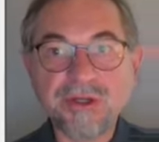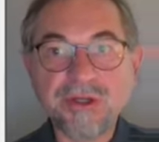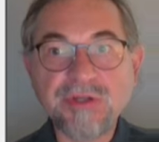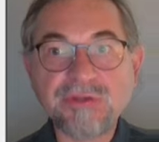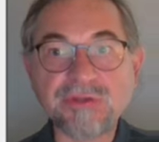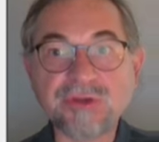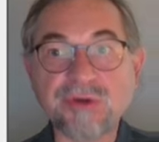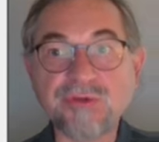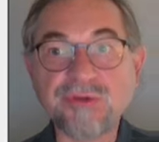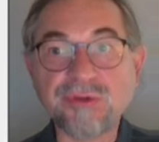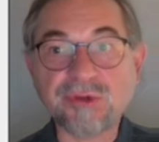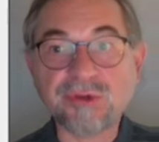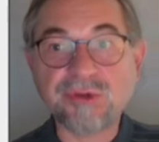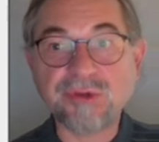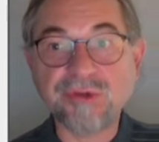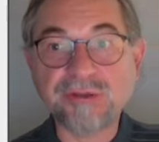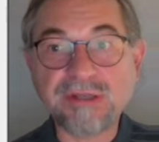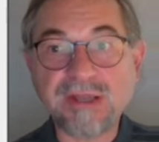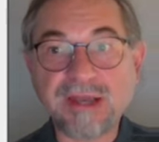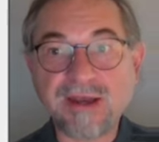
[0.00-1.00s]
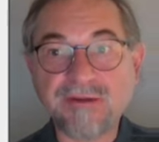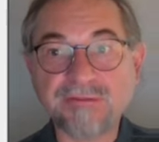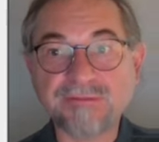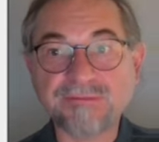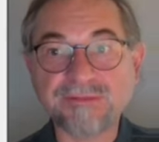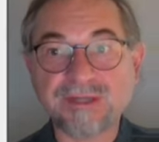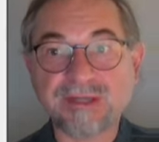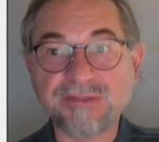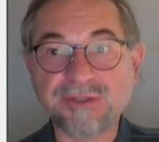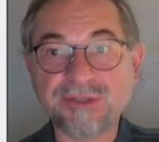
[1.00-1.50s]
So you could
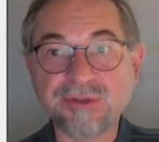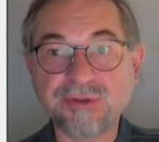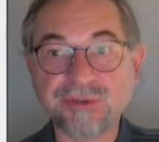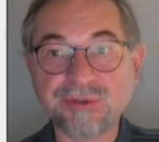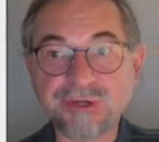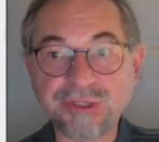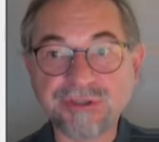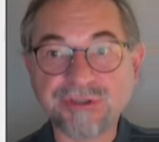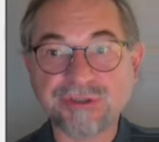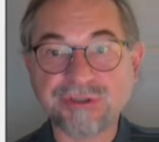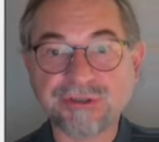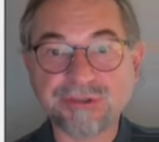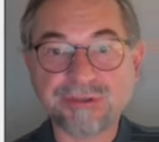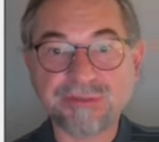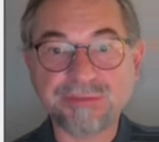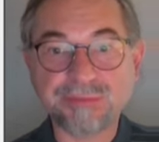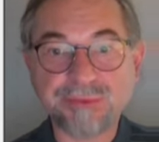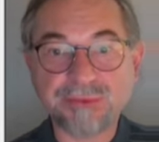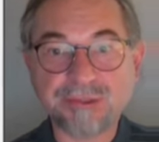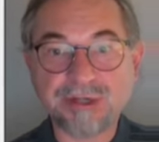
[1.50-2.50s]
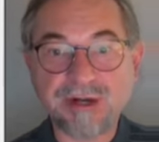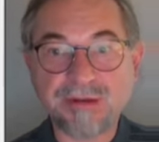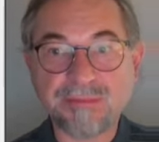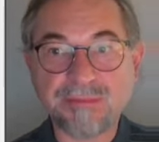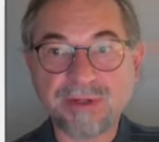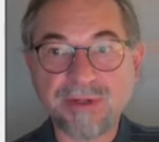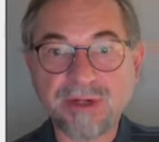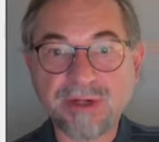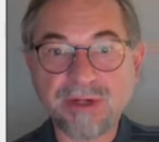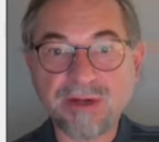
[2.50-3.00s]
have that the original
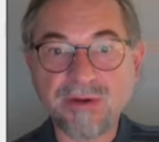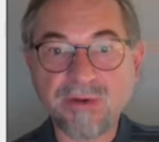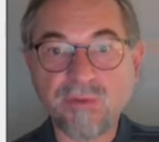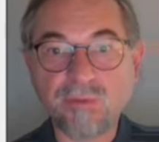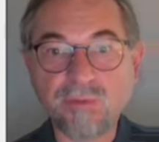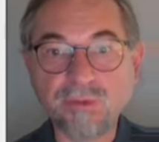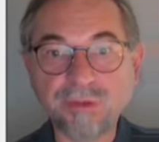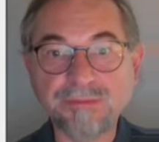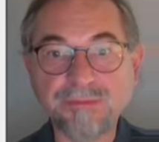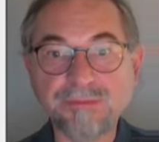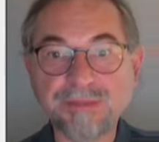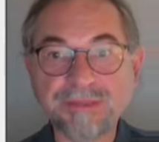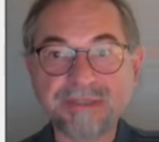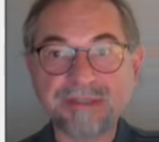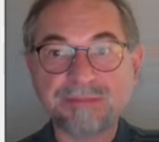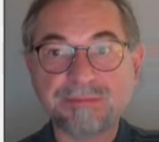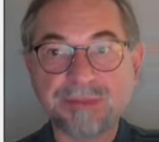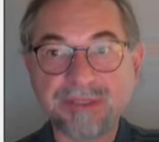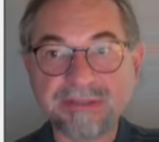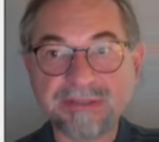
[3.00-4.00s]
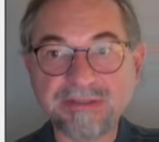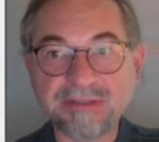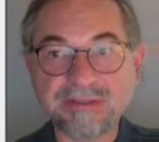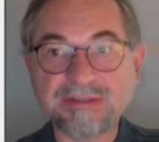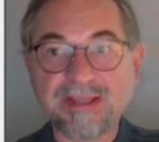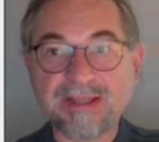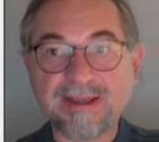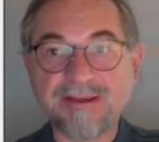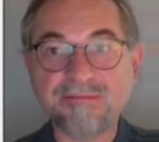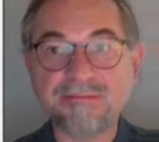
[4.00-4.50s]
parabola would be split
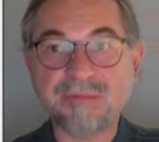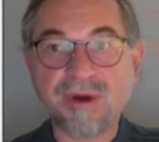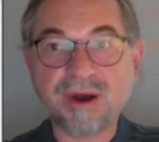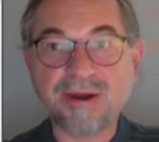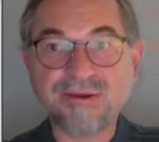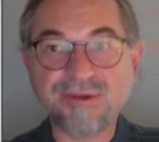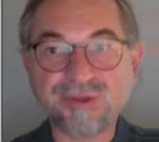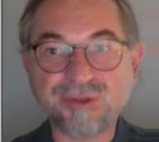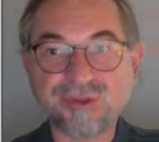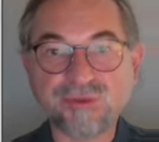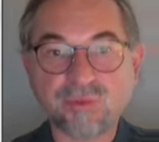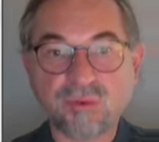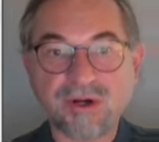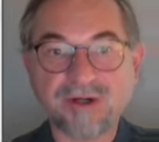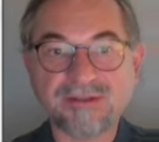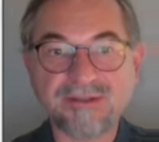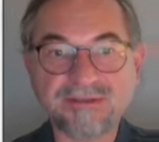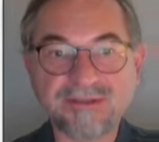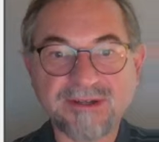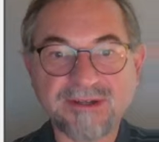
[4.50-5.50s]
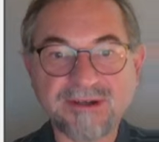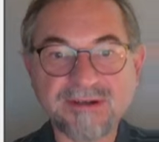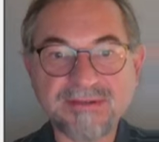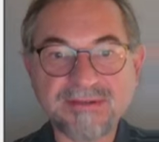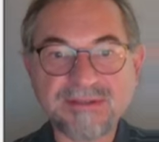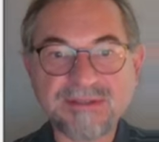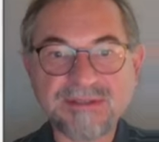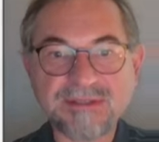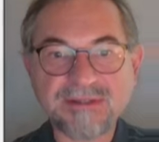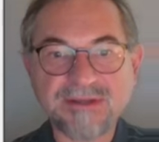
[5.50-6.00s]
at n minus 1
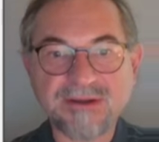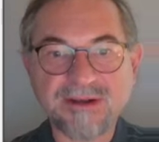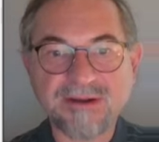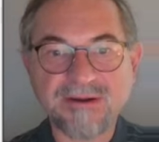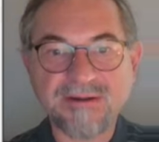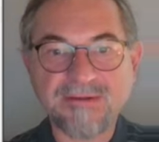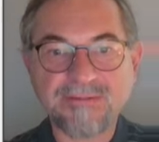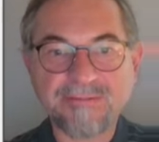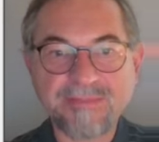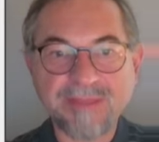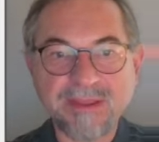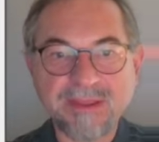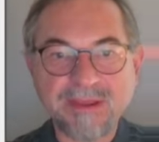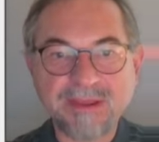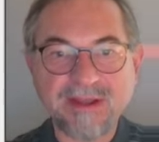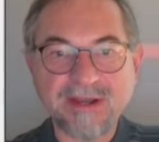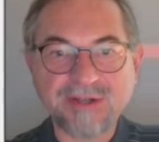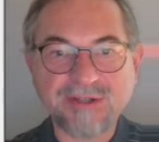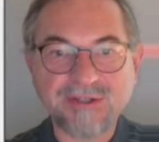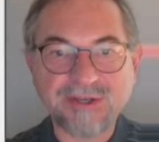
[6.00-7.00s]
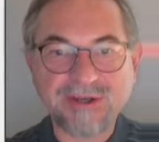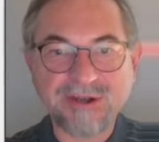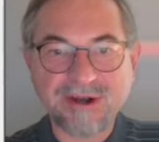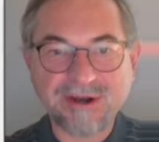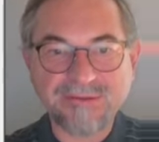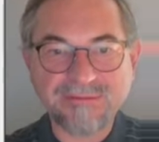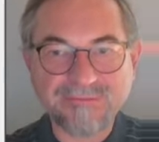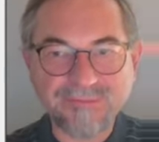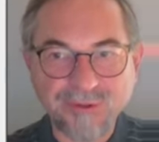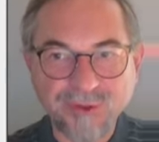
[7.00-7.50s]
times. Uh, and actually
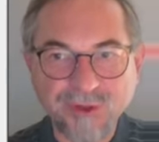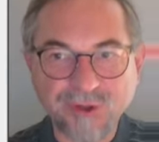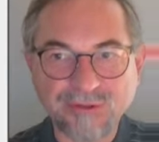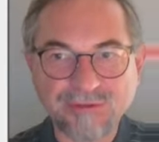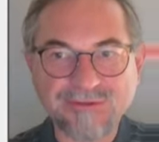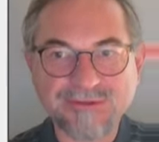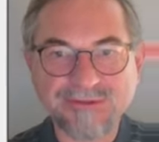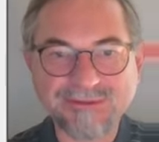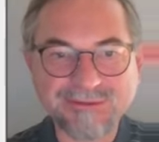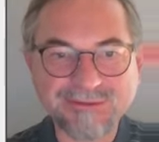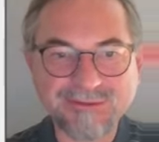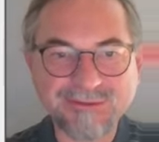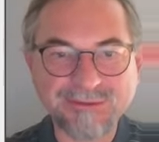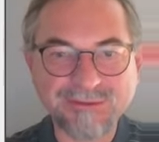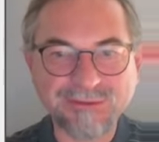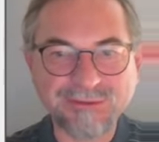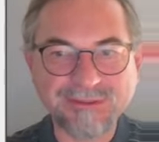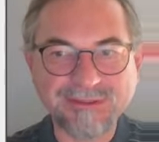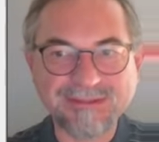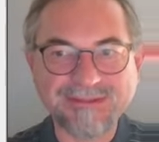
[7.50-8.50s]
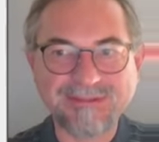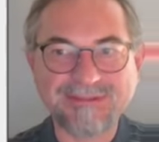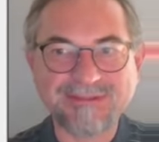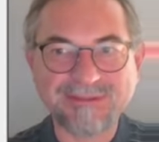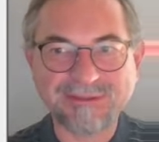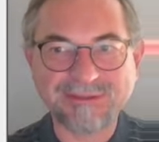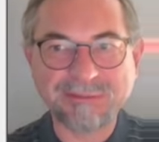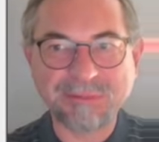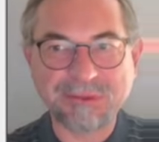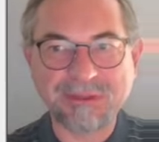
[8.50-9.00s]
I forgot to list
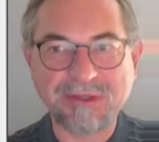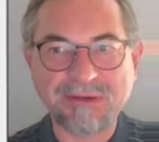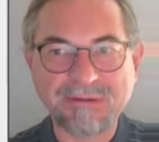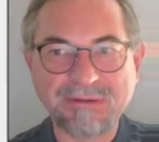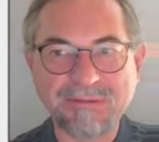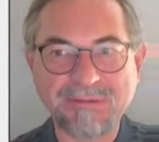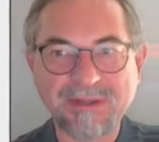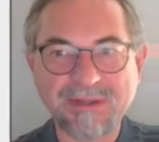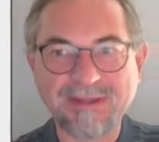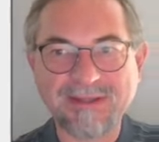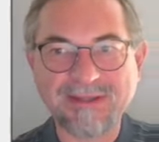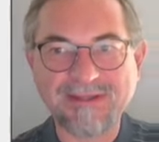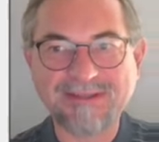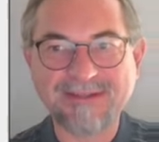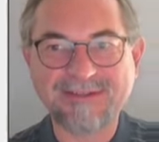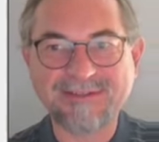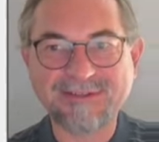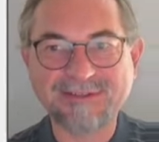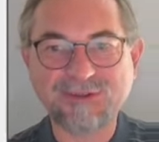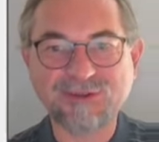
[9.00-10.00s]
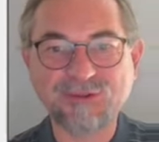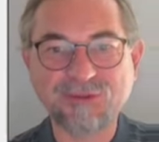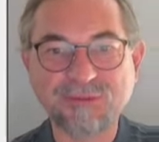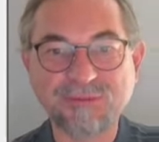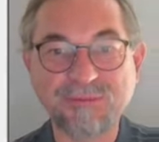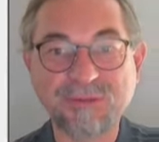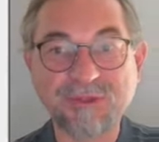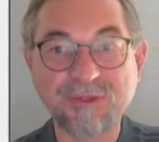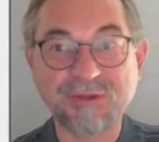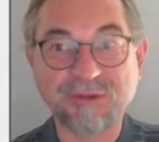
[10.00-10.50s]
this, but now I'm thinking that this
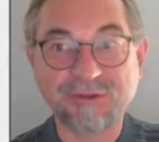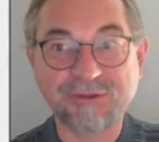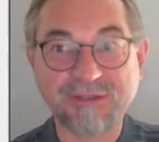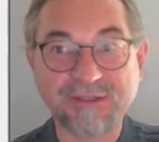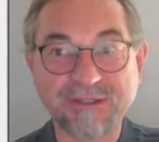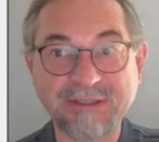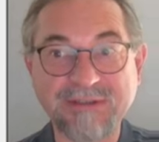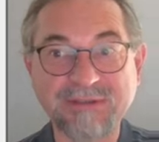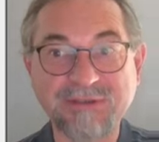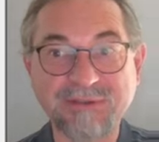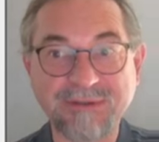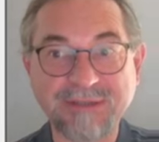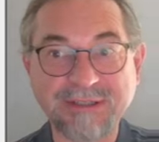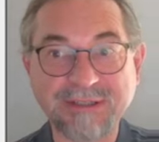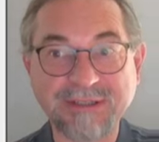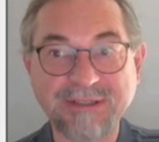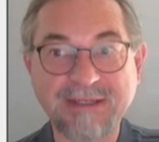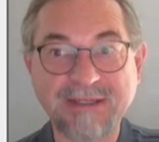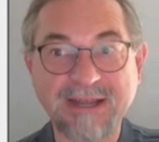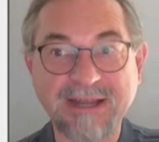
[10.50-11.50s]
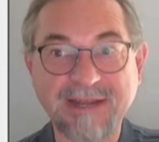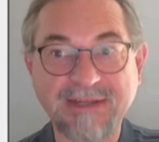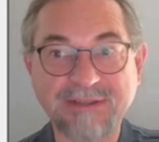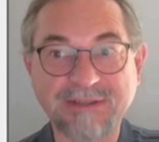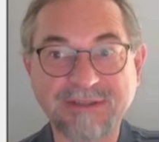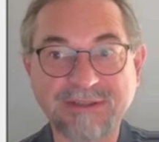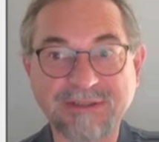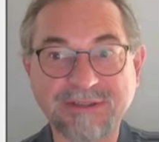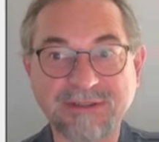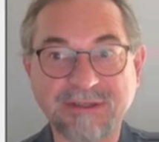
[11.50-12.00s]
could be another interesting
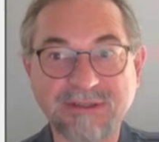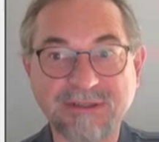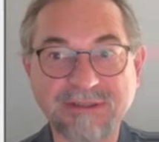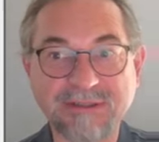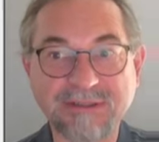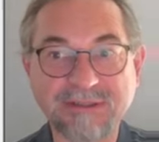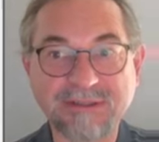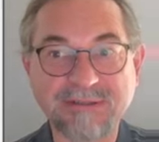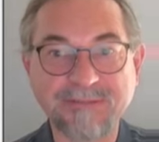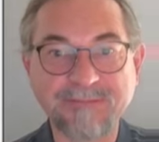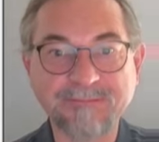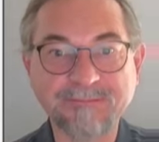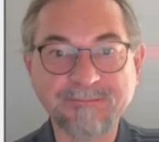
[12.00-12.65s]
exercise.